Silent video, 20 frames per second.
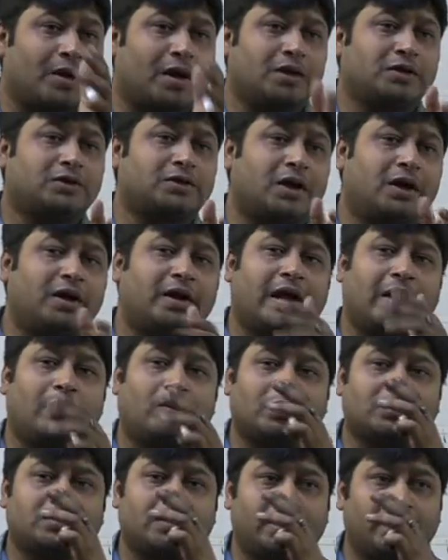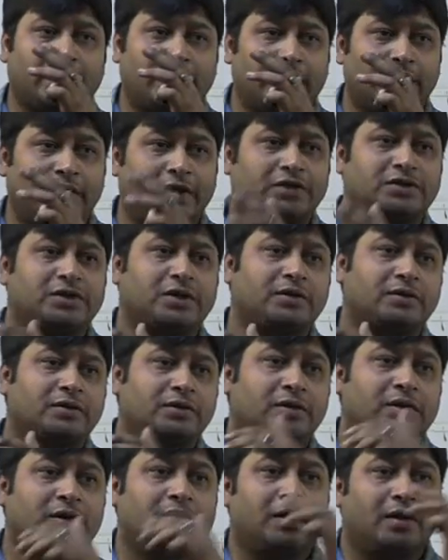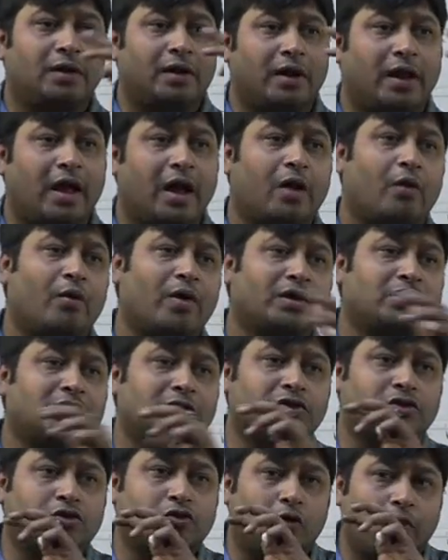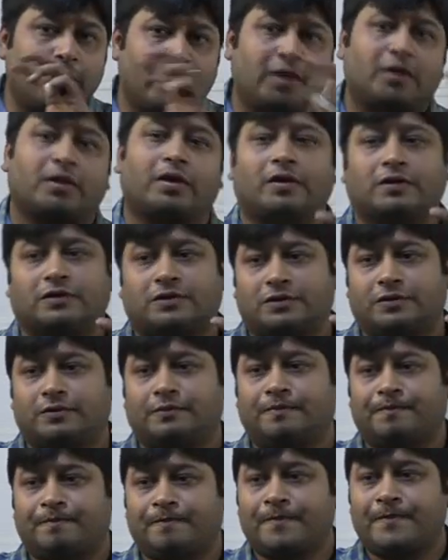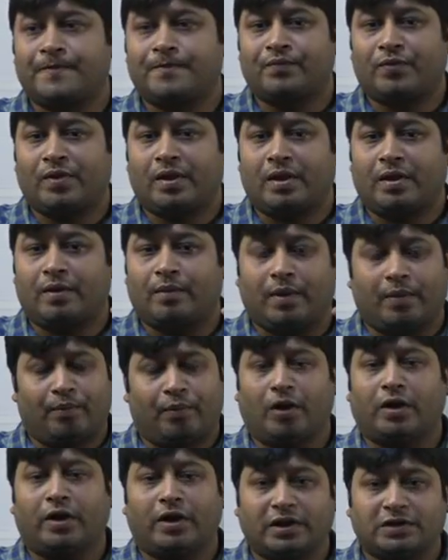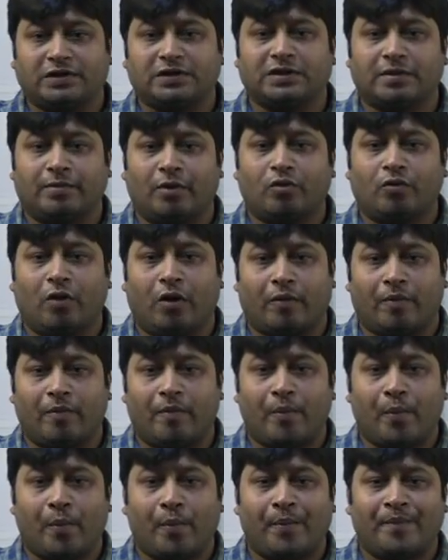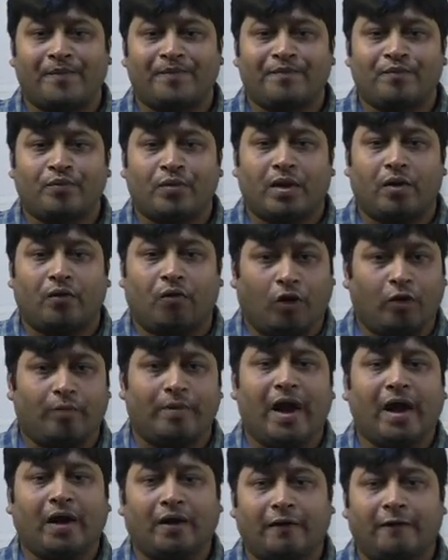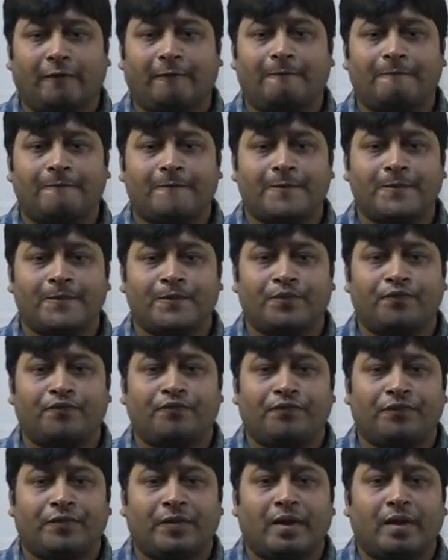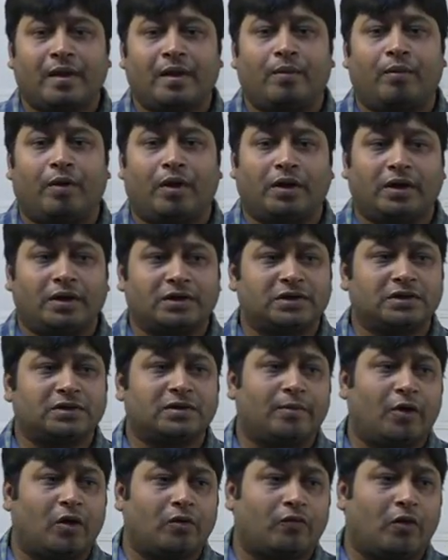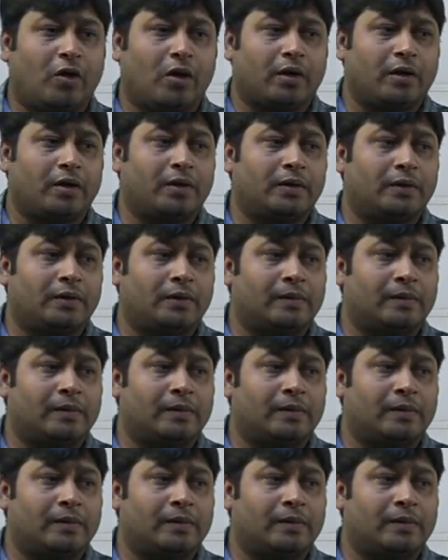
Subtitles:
cultural diversity, region, language, and so many things. But politics is about what? Vote bank. Politics is about what?